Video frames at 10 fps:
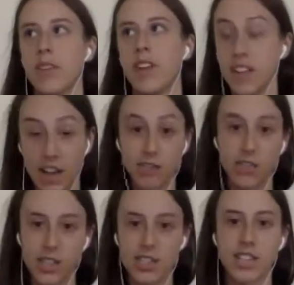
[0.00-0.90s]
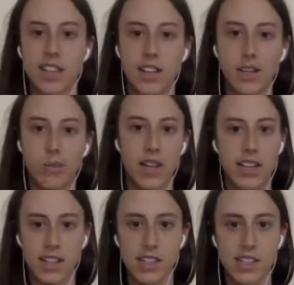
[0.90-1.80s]
the effort. And
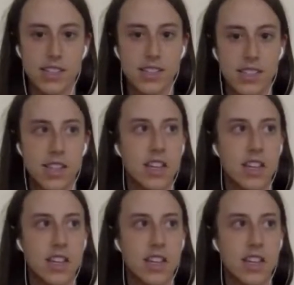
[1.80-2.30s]
it is,